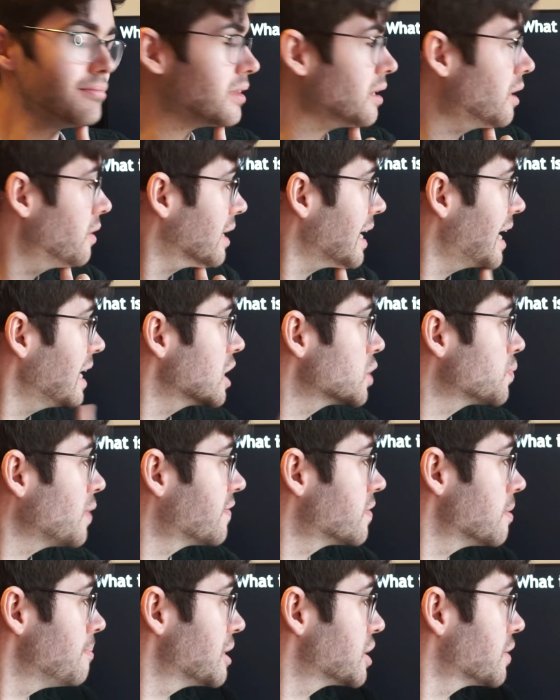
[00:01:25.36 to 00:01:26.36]
okay, because we
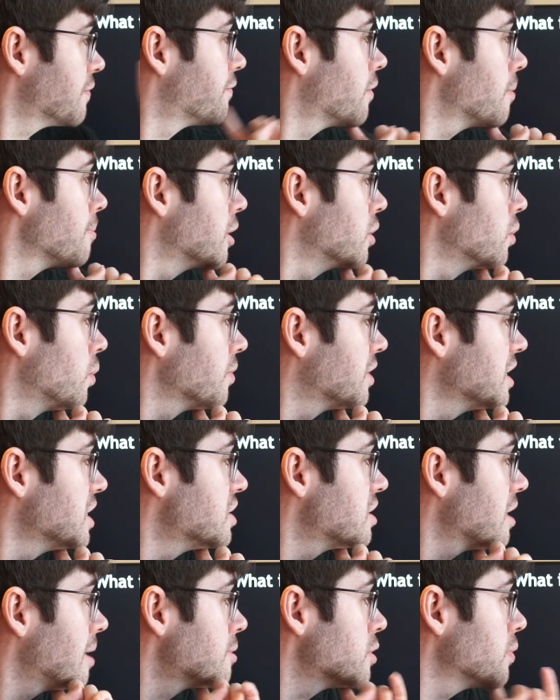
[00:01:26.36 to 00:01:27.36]
have to measure from the north each
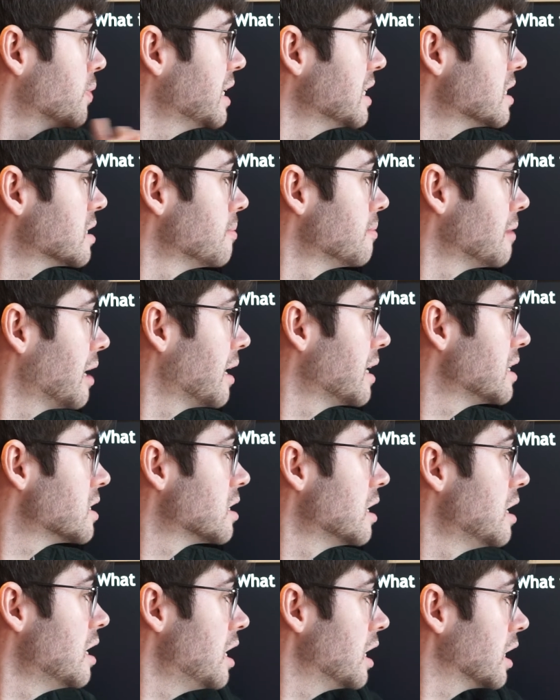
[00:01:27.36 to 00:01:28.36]
time, so we need some
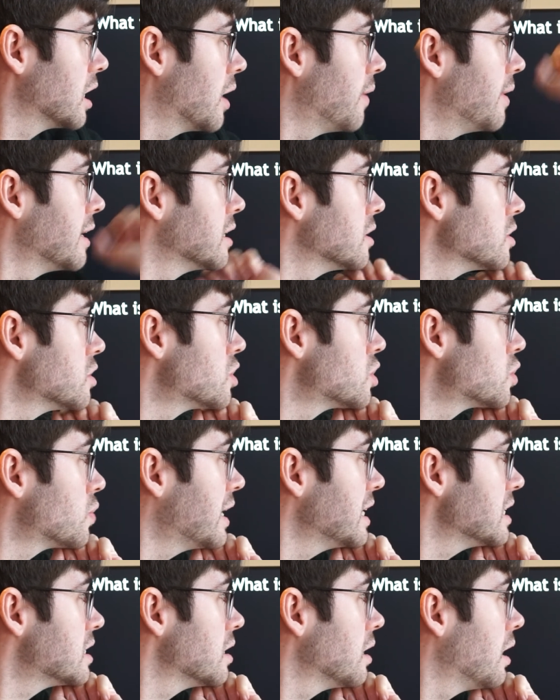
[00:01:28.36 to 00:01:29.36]
lines going
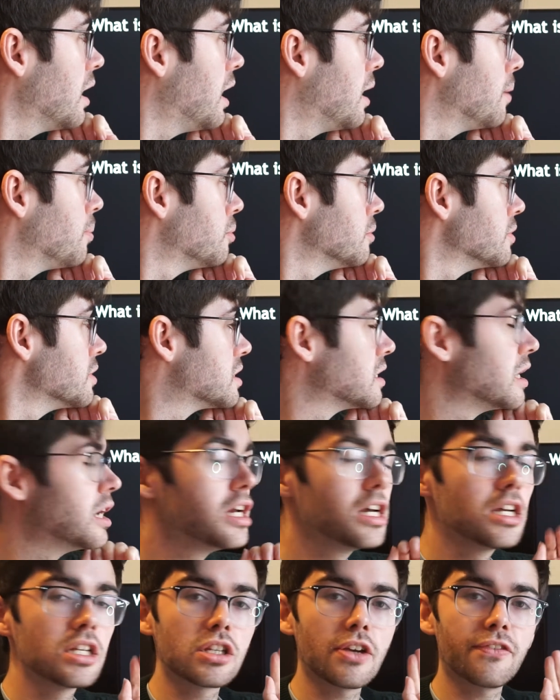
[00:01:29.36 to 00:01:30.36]
straight upwards.
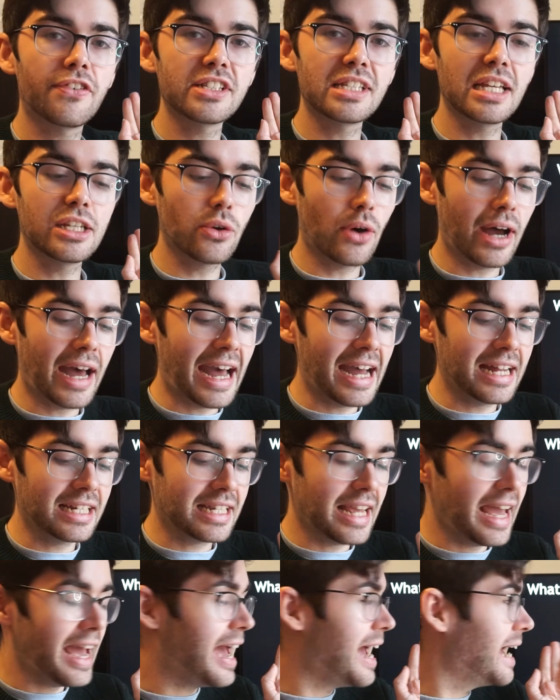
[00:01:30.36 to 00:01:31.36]
So if I said you're at
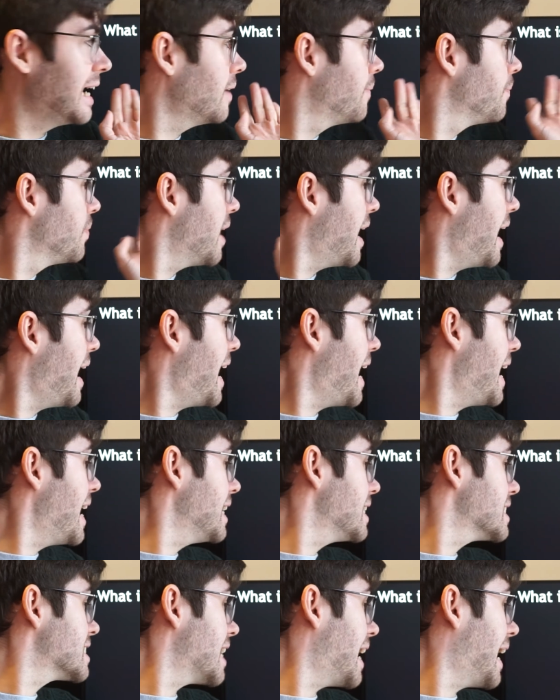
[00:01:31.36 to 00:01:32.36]
A
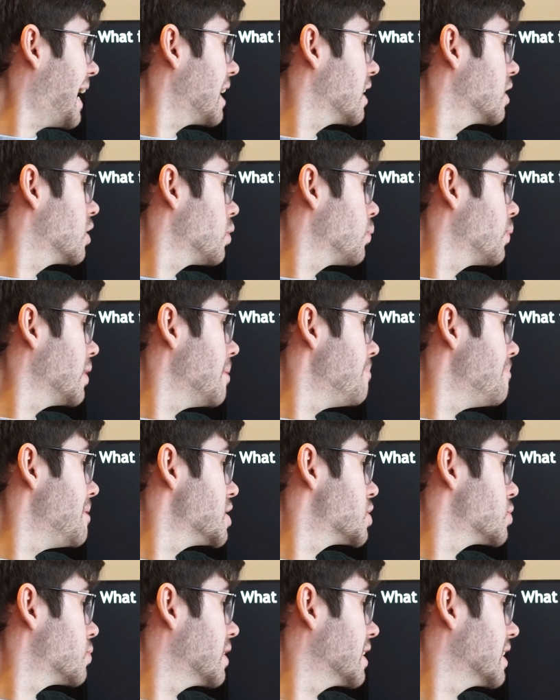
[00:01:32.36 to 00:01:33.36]
is the angle we're
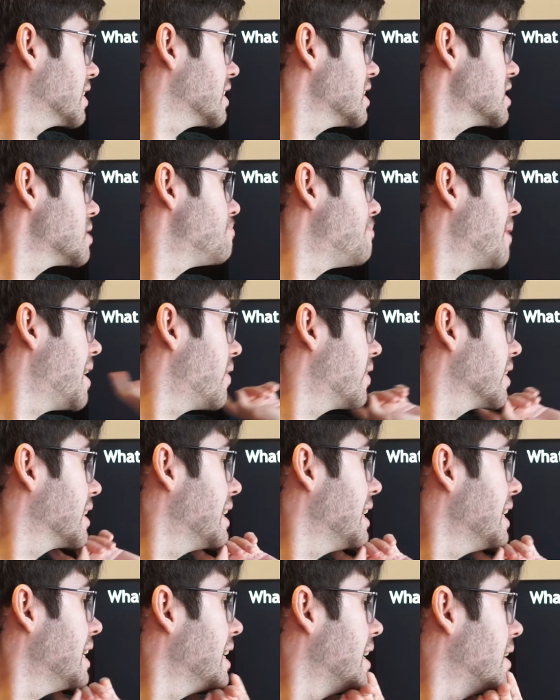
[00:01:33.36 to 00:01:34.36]
measuring, this bearing
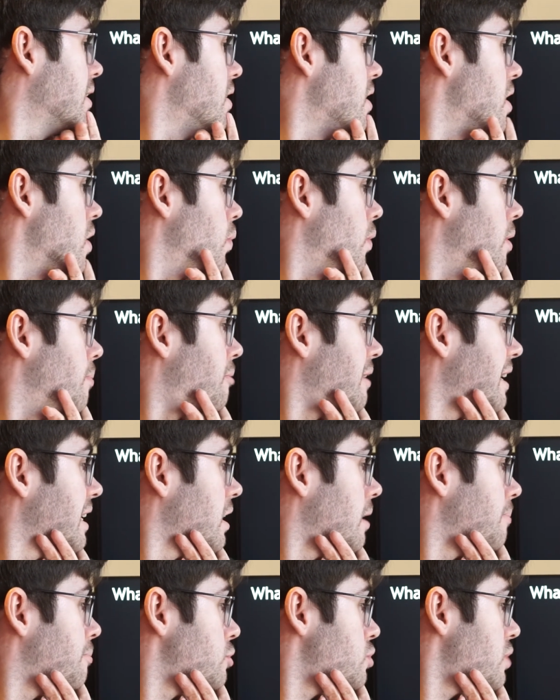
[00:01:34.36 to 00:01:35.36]
here. We bring in
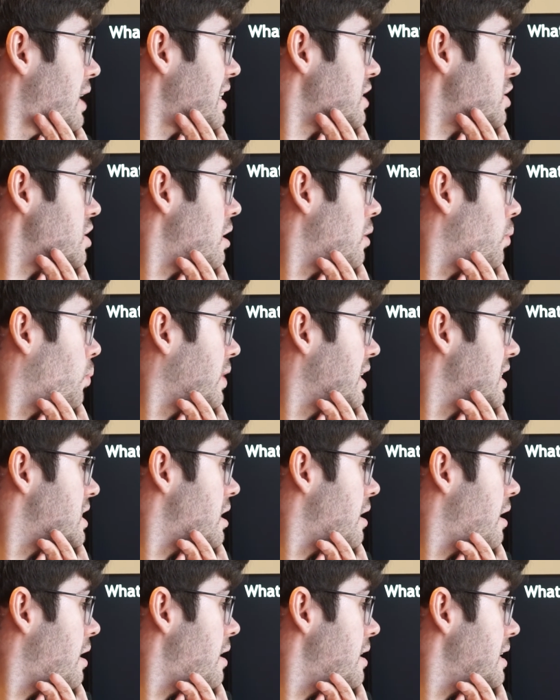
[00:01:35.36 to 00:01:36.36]
our protractor, we
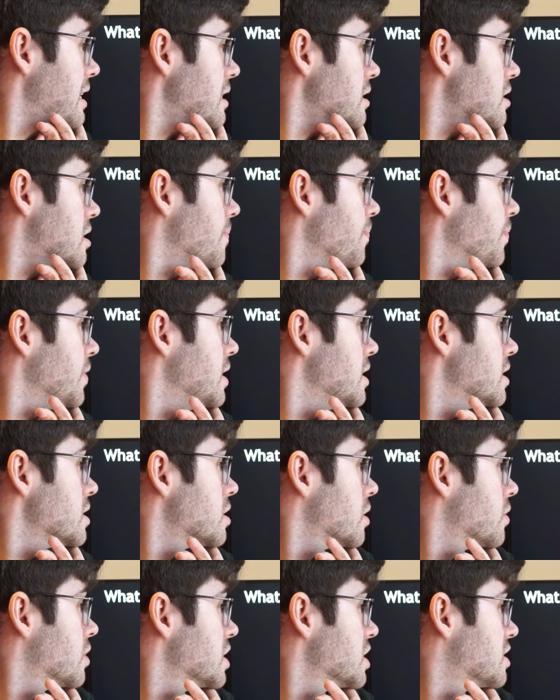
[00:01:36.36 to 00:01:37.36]
turn it
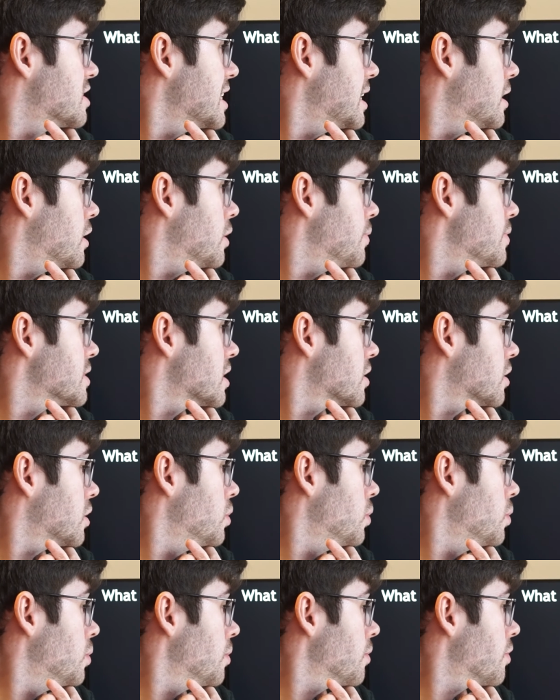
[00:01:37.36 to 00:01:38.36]
so that 0 is at the
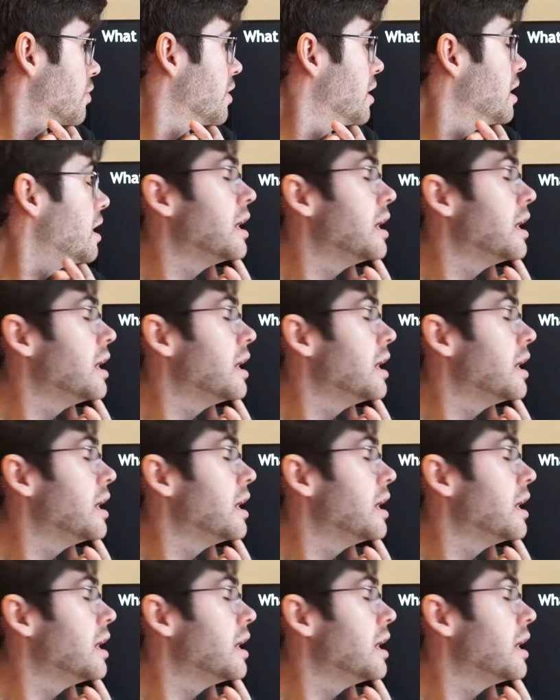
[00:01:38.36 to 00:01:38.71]
north,